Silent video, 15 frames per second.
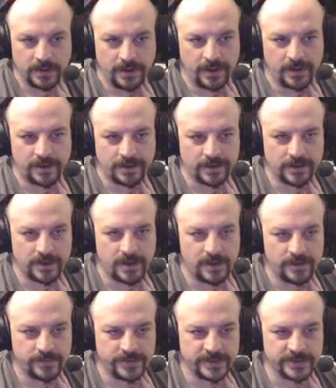yeah, like
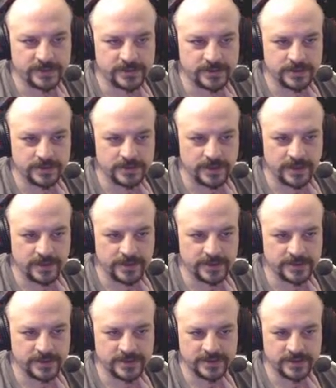all of this doesn't have,
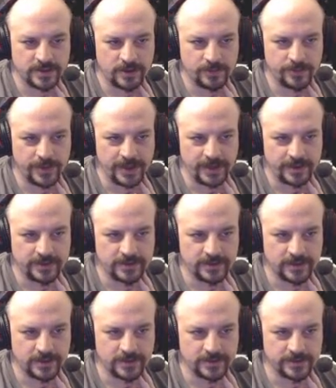because this is all baked.
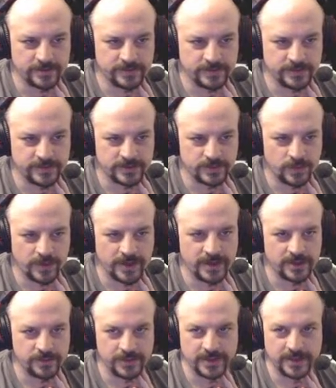There's just way
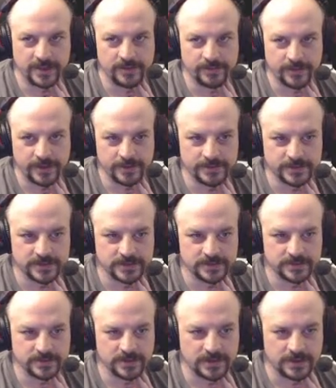too many keyframes.
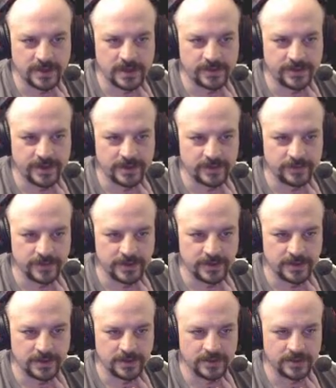Like a lot of that could be